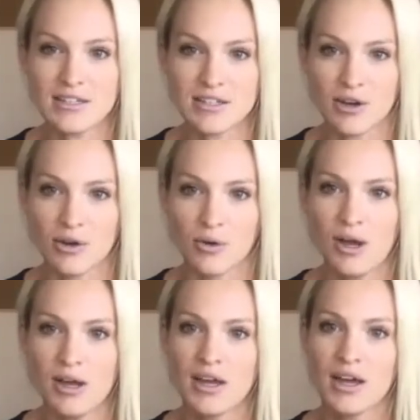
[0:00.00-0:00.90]

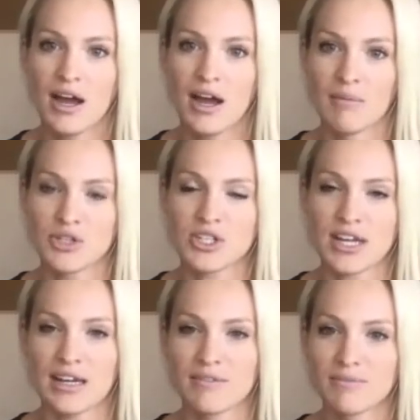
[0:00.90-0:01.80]
So, um, just
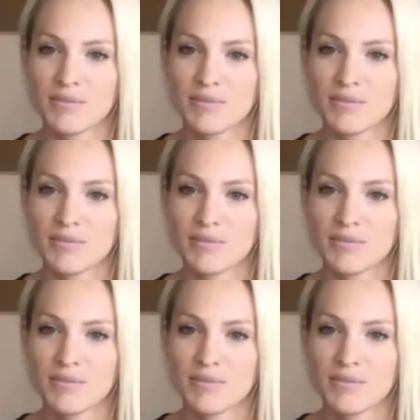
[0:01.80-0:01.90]
like